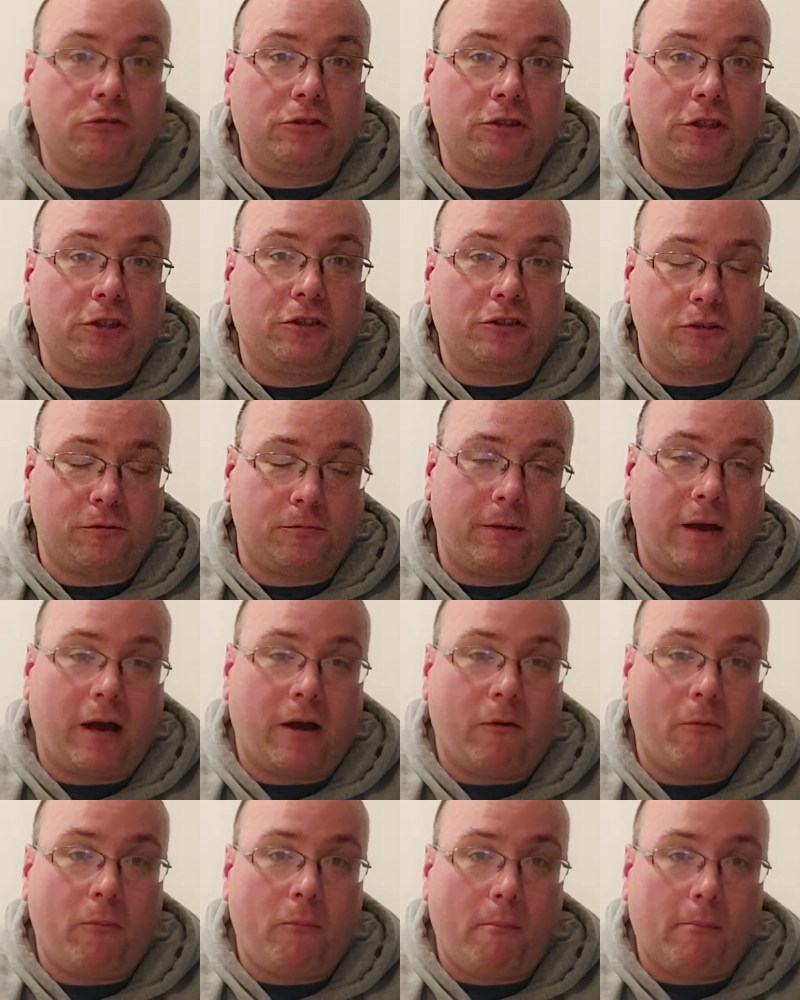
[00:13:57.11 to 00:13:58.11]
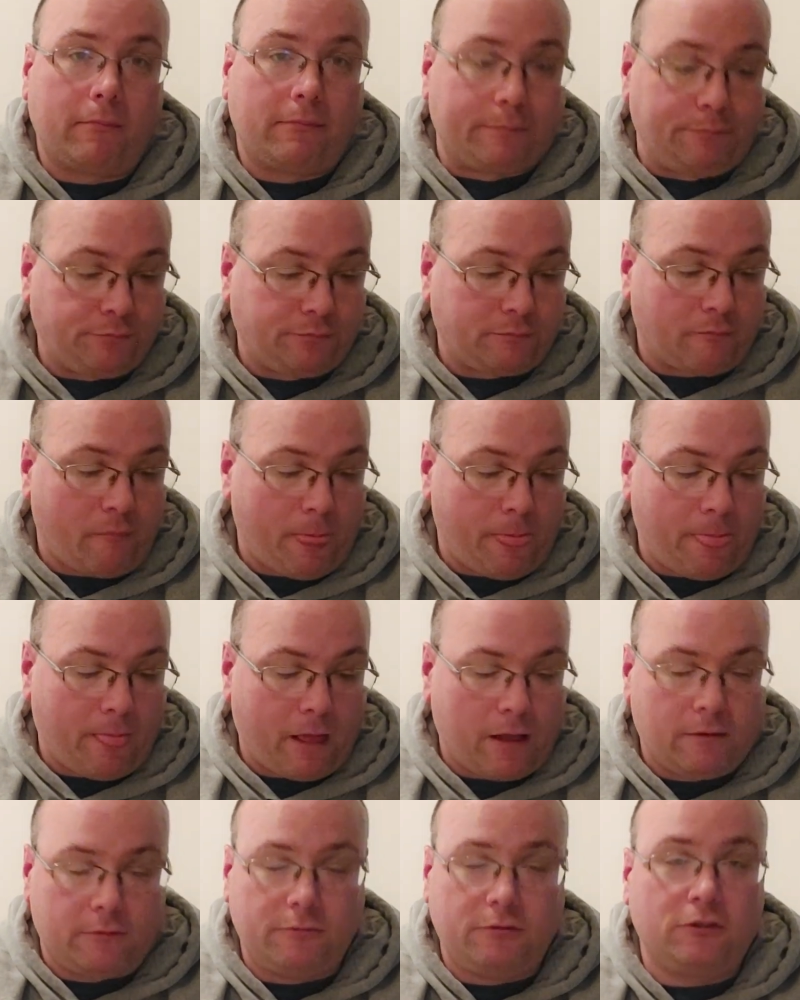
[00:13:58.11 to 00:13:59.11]
Years from now,
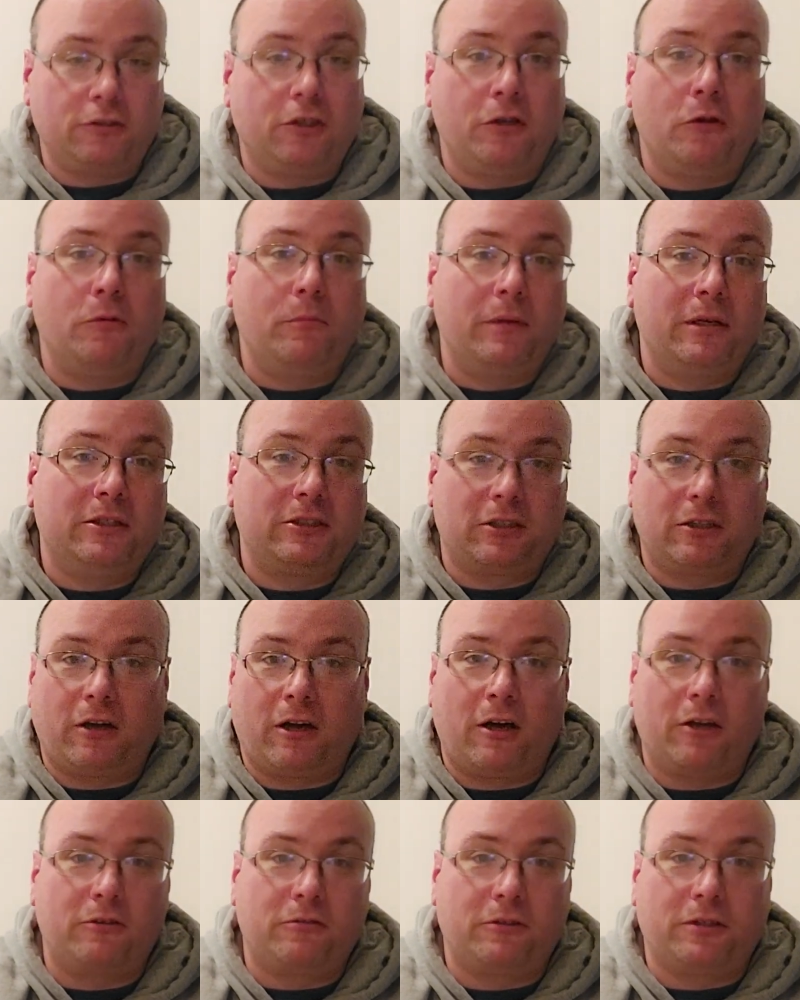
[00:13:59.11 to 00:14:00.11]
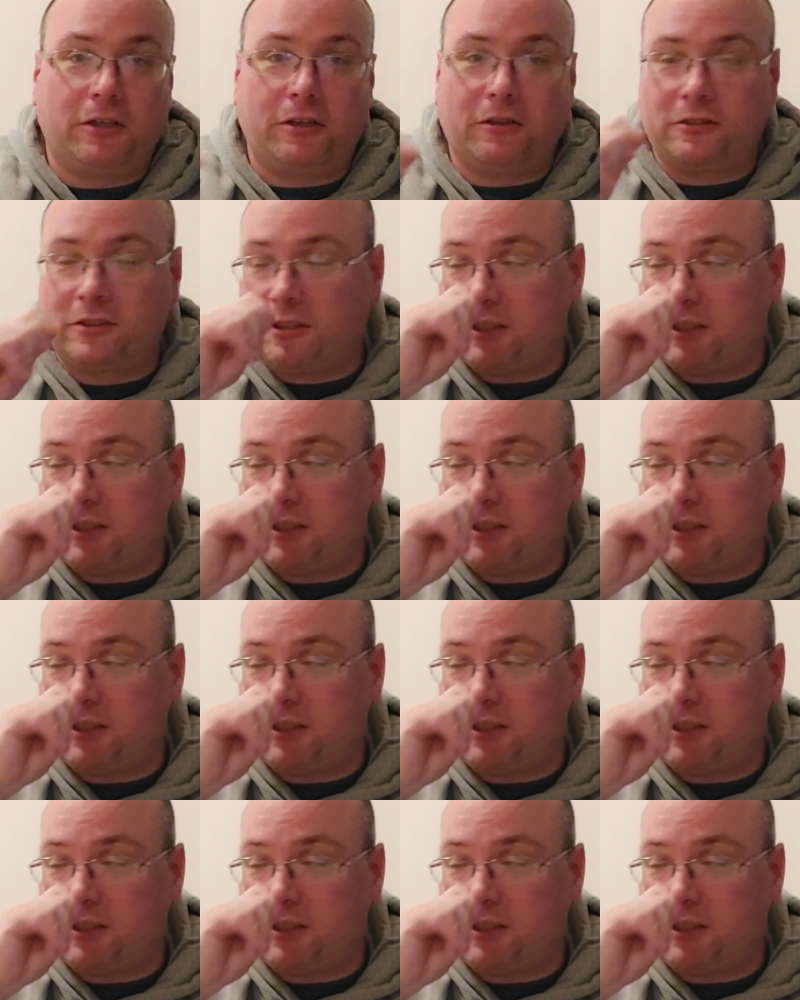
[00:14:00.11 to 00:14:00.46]
humans from 100 years